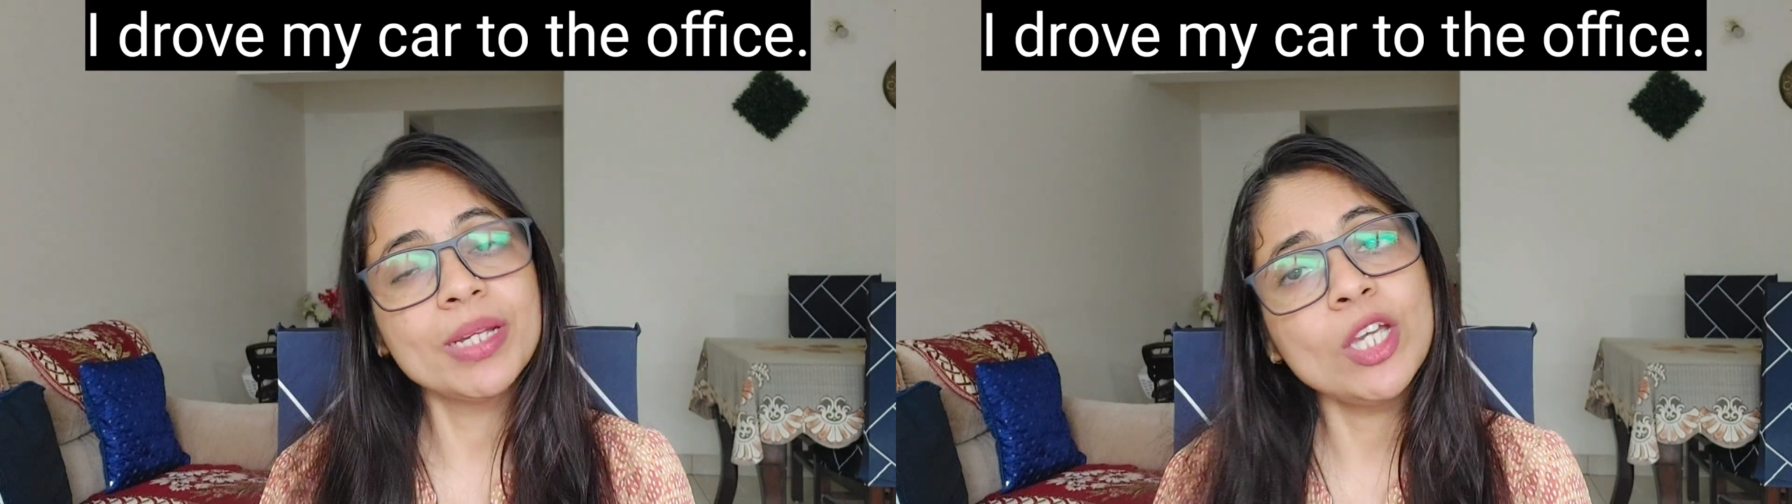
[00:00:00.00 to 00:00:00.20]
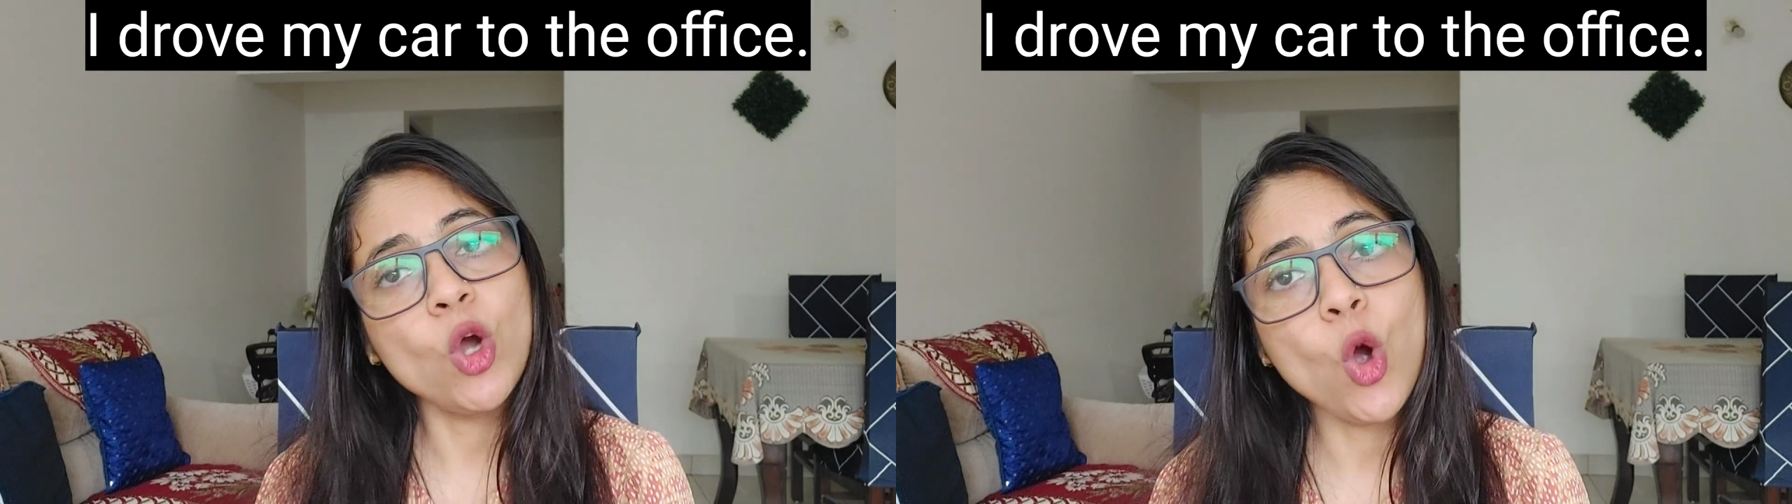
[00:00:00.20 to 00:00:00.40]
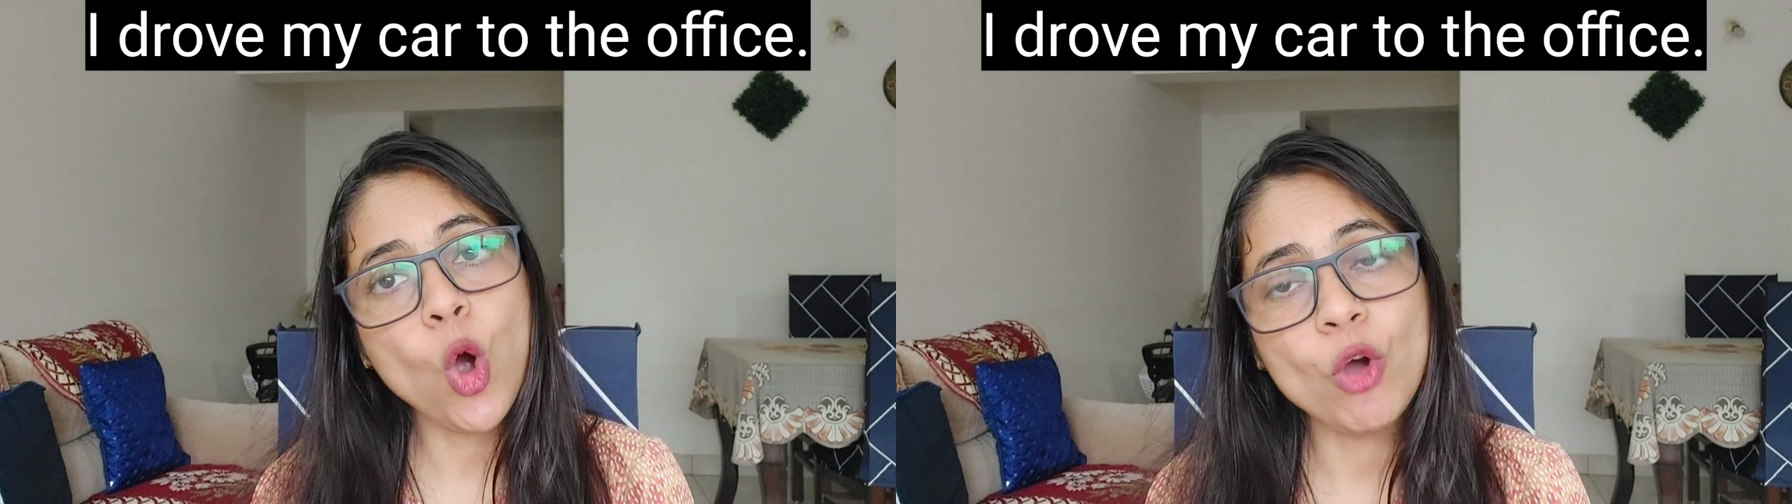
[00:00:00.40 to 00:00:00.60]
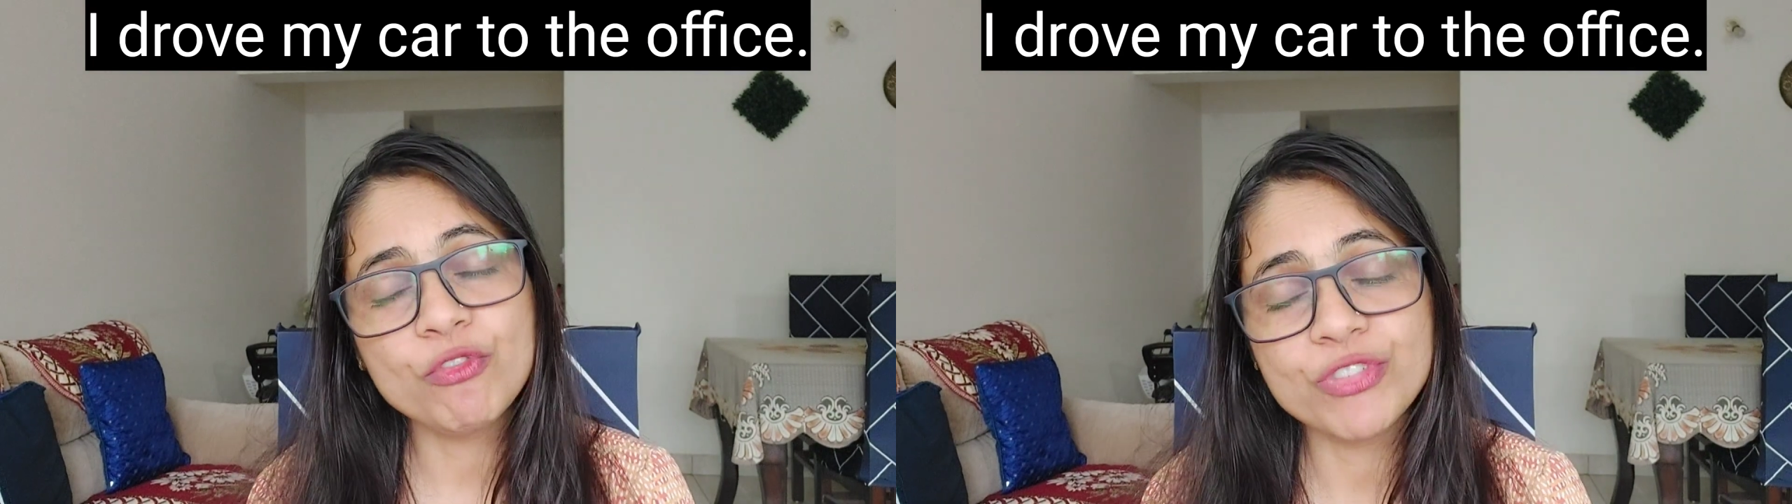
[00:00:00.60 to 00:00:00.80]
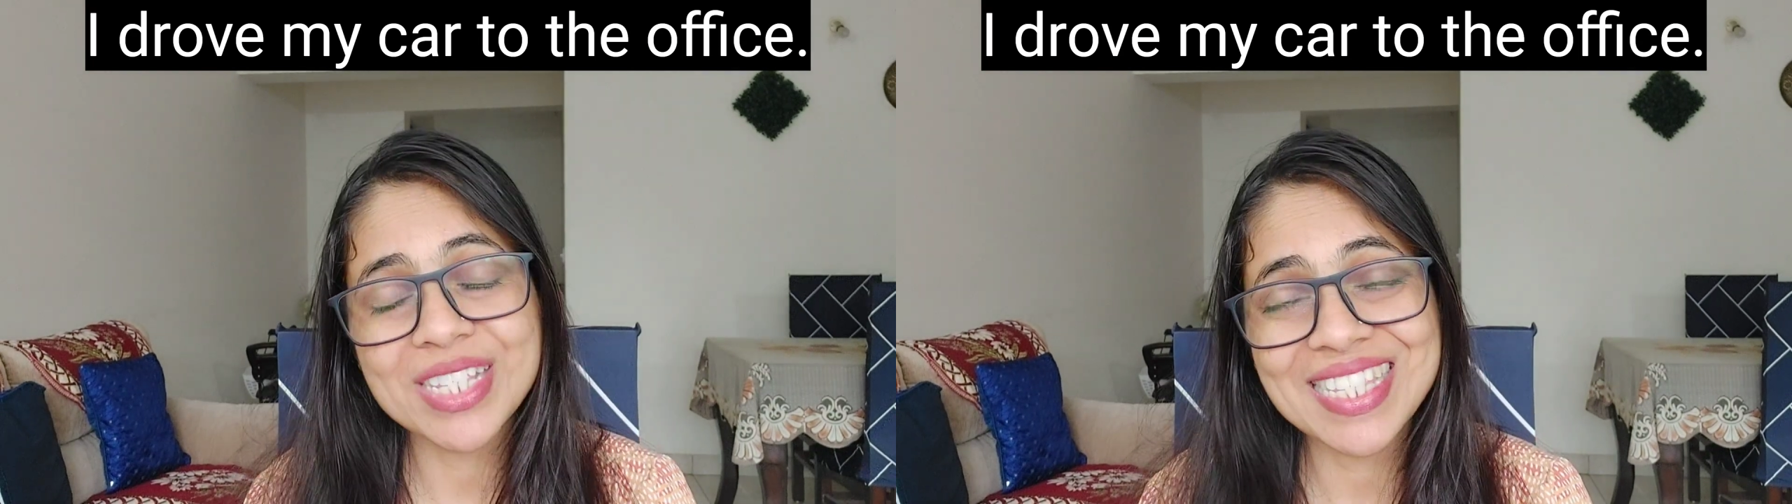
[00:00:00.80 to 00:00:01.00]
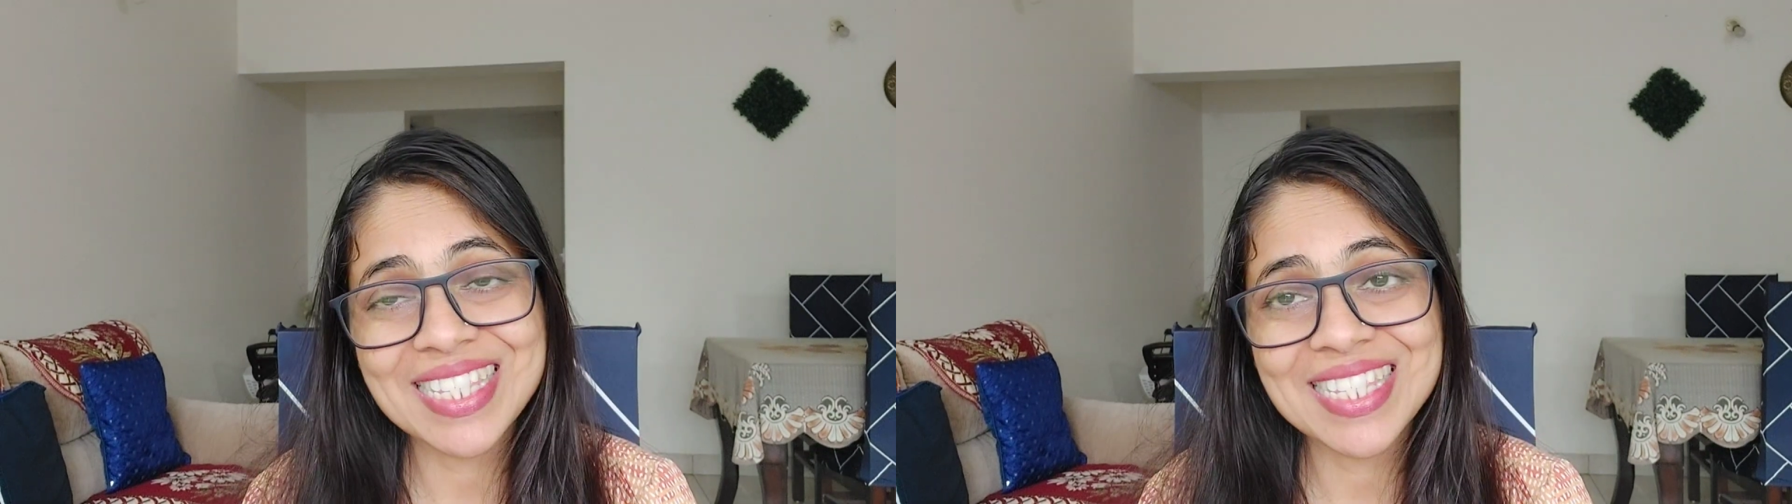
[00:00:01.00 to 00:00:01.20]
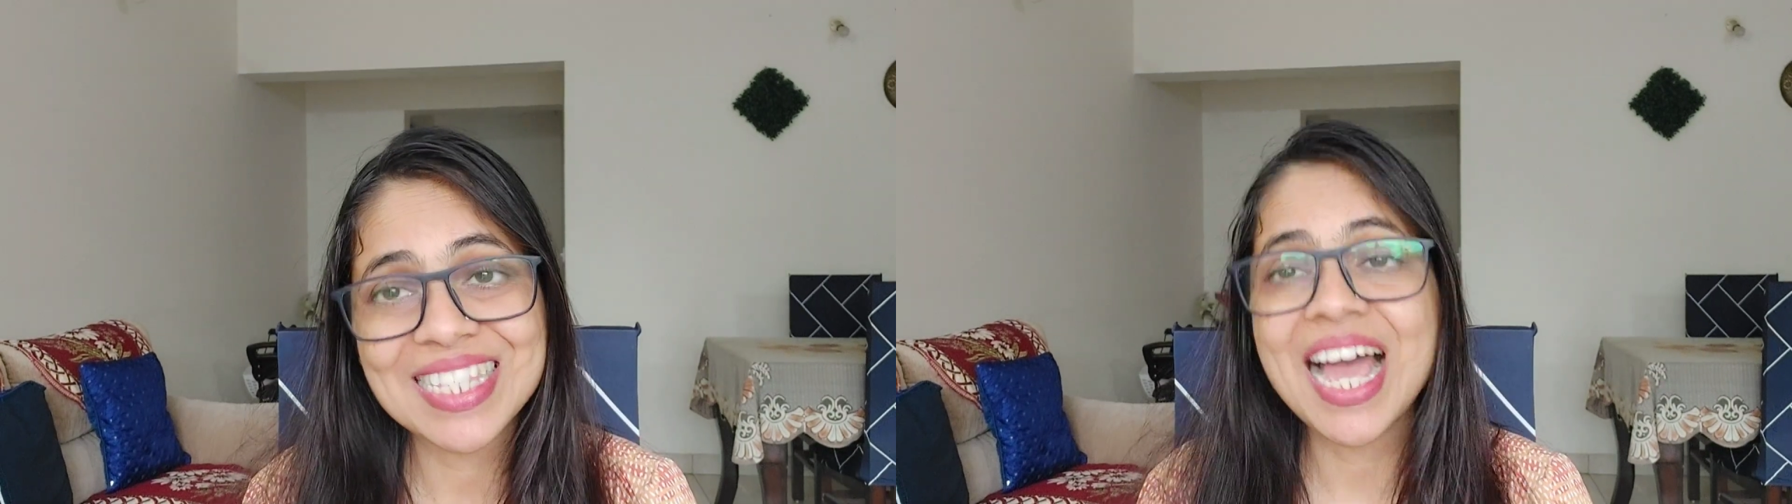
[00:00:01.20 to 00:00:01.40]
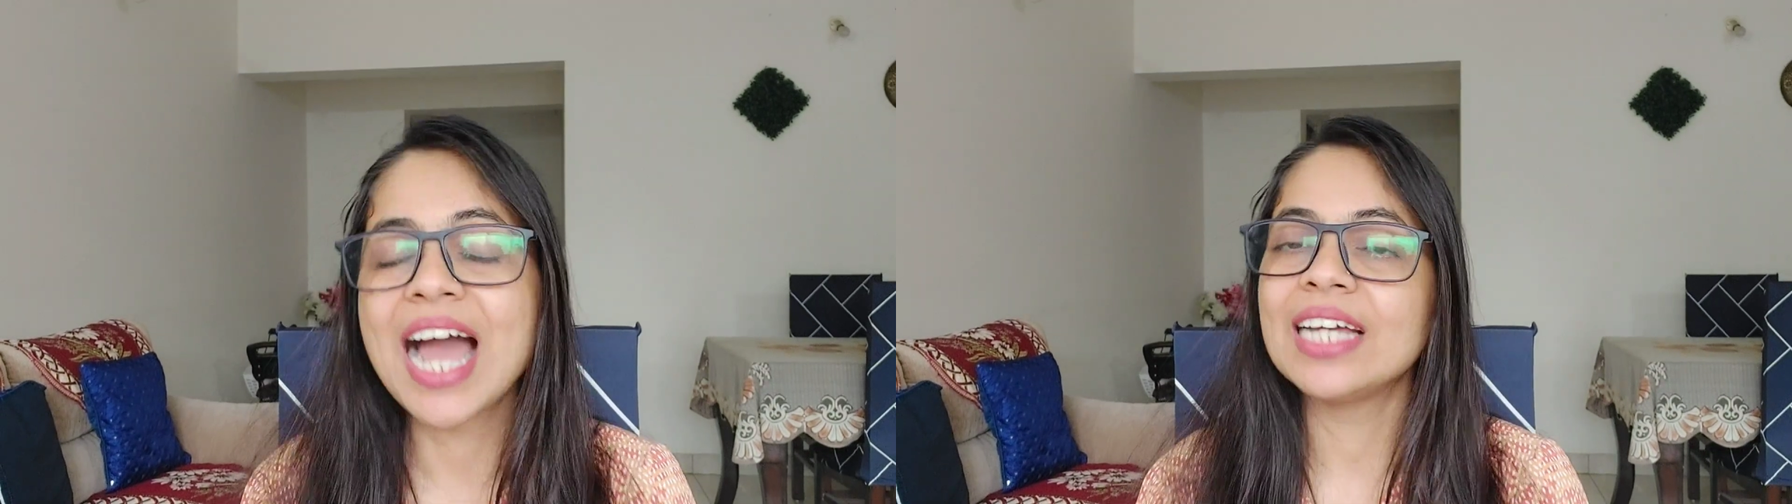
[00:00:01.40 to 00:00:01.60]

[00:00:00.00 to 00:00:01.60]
my office.